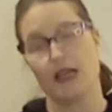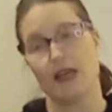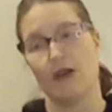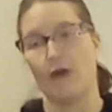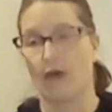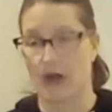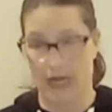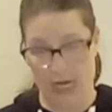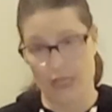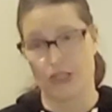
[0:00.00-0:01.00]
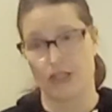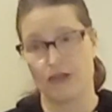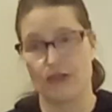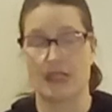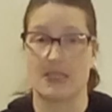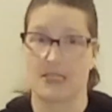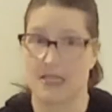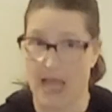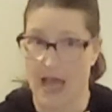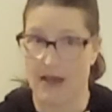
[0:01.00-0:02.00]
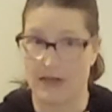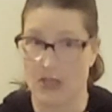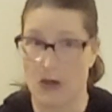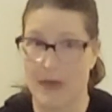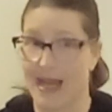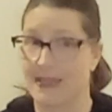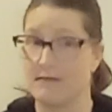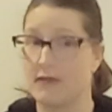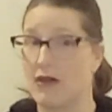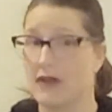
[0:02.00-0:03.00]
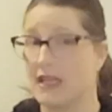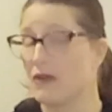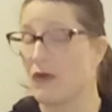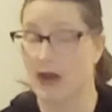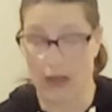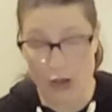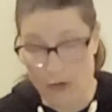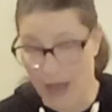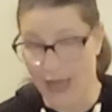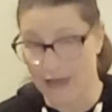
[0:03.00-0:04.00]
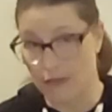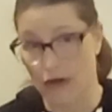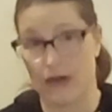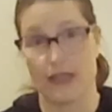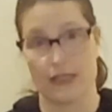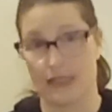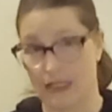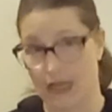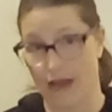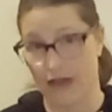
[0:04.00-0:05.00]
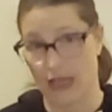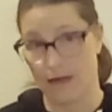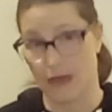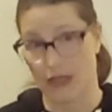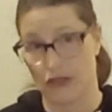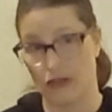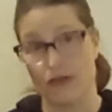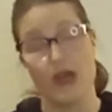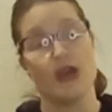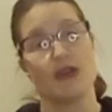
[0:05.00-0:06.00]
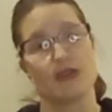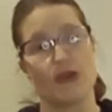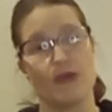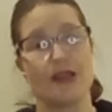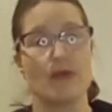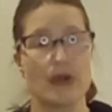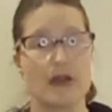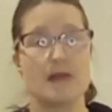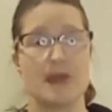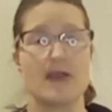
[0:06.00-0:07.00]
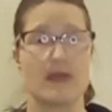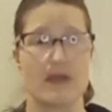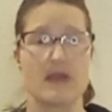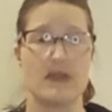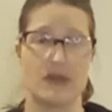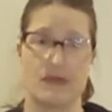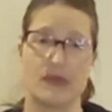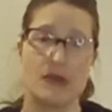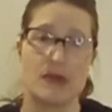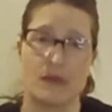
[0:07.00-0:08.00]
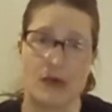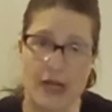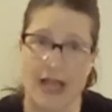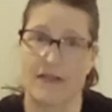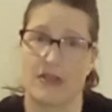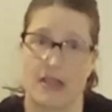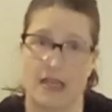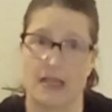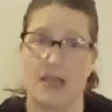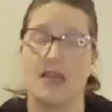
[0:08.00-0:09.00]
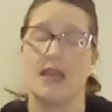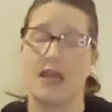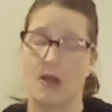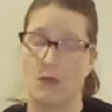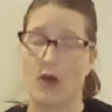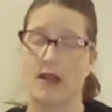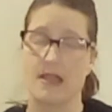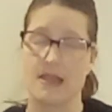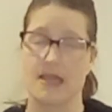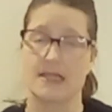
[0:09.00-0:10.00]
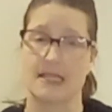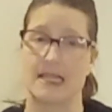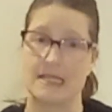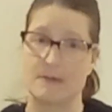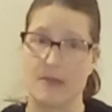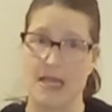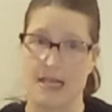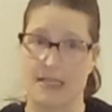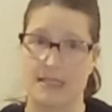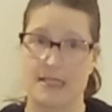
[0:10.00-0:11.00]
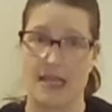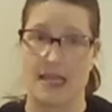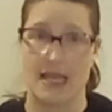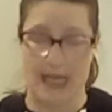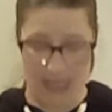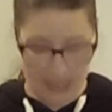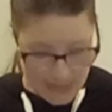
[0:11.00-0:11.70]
or an issue that doesn't have a low back component or a low back component that doesn't have a hip issue. So in order to be thorough, you really want to work everything. And one of the things that gets missed is